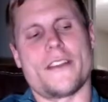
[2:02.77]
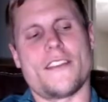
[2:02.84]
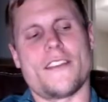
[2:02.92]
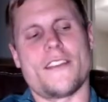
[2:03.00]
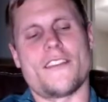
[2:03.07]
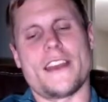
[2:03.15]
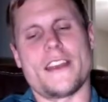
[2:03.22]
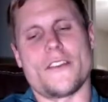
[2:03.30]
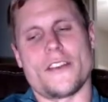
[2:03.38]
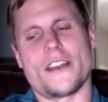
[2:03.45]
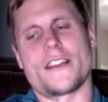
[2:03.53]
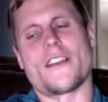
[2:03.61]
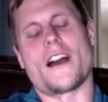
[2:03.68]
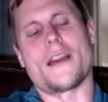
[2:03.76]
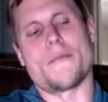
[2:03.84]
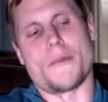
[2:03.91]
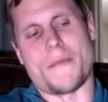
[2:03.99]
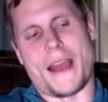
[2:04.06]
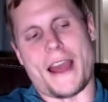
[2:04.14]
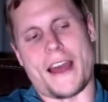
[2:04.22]
instance, say you're
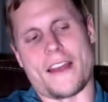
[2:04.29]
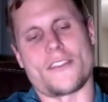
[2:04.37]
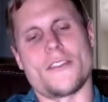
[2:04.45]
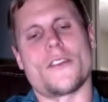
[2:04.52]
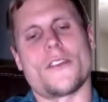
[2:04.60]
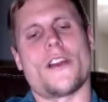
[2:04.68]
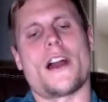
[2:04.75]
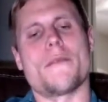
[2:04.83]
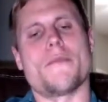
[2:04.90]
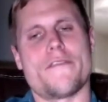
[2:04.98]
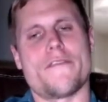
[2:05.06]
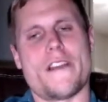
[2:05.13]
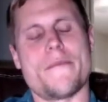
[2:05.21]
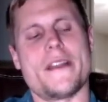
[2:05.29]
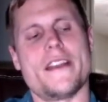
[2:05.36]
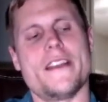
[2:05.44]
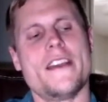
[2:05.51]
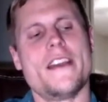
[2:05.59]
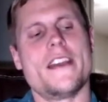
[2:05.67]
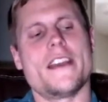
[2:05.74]
hyper masculine or hyper feminine,
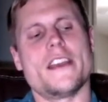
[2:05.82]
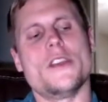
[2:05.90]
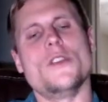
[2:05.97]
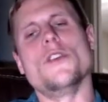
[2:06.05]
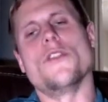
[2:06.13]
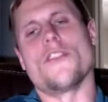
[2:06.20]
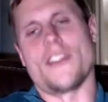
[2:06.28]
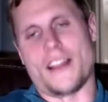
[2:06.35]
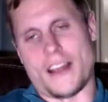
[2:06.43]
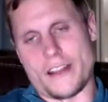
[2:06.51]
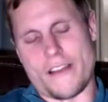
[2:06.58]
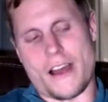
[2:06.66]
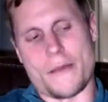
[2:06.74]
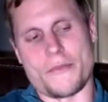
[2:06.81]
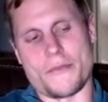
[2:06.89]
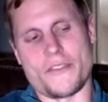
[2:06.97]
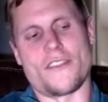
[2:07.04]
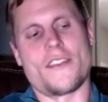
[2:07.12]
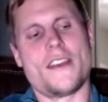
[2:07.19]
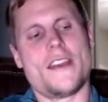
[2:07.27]
you lose a lot of
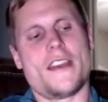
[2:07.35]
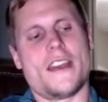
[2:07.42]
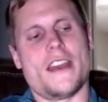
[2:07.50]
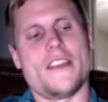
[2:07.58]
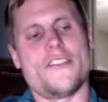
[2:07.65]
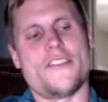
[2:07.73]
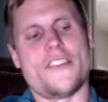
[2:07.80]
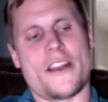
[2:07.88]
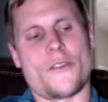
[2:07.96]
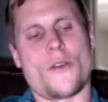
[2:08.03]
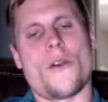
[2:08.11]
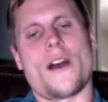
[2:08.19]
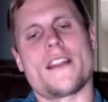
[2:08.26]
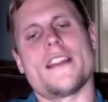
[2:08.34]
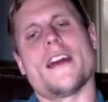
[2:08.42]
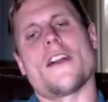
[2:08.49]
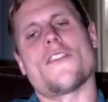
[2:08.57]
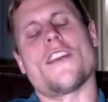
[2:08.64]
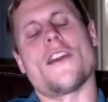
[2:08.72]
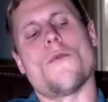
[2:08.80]
options. In general,
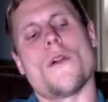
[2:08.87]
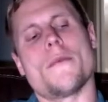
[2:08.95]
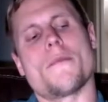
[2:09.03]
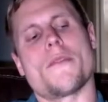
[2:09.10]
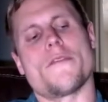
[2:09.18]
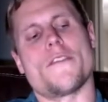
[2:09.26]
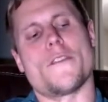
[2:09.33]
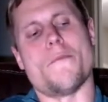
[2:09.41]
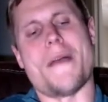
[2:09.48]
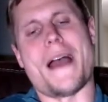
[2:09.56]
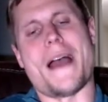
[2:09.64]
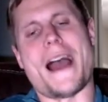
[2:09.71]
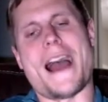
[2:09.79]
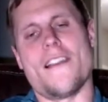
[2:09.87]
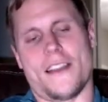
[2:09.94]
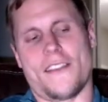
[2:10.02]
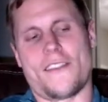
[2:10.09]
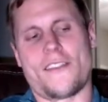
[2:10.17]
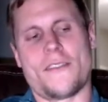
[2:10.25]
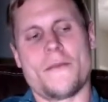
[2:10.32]
I'd say women prefer
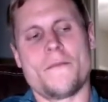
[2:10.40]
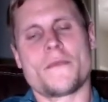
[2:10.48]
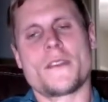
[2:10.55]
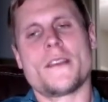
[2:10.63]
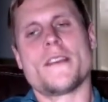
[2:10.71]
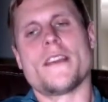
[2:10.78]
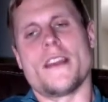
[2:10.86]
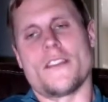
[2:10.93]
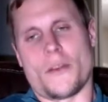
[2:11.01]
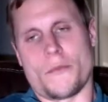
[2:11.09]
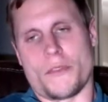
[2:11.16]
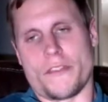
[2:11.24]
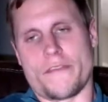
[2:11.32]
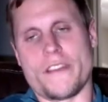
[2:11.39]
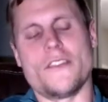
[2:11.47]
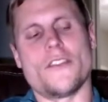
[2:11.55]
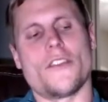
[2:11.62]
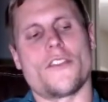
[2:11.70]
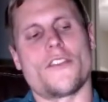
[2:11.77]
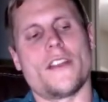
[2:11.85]
balance in terms of
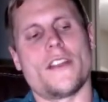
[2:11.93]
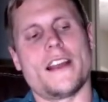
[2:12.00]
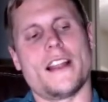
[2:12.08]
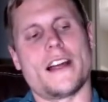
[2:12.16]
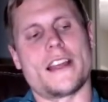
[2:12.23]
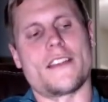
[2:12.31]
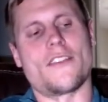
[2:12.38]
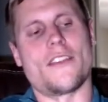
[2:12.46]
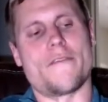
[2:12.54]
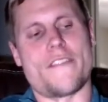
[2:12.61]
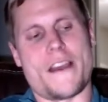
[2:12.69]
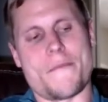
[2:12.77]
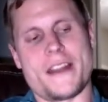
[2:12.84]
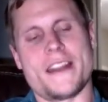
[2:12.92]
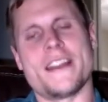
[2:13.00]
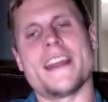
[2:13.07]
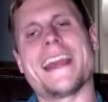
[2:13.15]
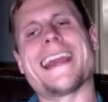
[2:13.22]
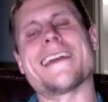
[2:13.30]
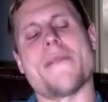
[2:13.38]
features. So they like some feminine
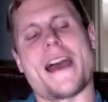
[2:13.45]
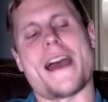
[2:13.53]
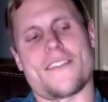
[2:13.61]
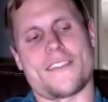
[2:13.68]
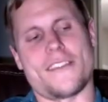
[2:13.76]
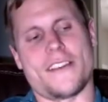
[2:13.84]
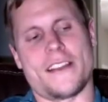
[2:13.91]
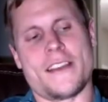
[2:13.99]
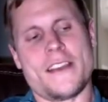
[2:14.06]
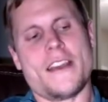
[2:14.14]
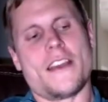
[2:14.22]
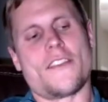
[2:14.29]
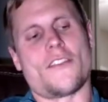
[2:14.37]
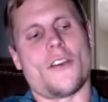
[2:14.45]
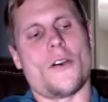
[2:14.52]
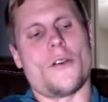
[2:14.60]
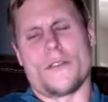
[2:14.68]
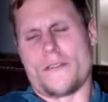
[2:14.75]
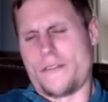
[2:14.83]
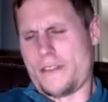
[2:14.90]
and masculine.
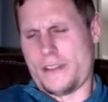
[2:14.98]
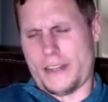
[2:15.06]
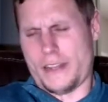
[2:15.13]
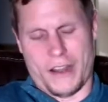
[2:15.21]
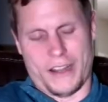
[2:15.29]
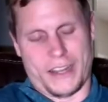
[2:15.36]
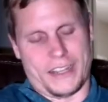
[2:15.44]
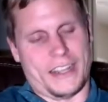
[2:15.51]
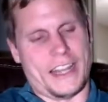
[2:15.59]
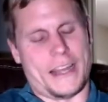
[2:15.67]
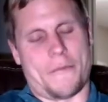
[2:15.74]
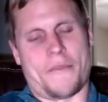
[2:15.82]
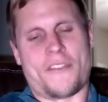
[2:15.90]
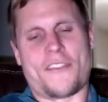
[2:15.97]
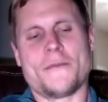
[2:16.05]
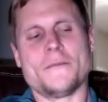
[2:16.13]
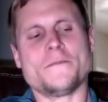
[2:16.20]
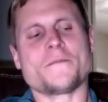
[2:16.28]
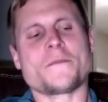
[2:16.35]
So think about like lips.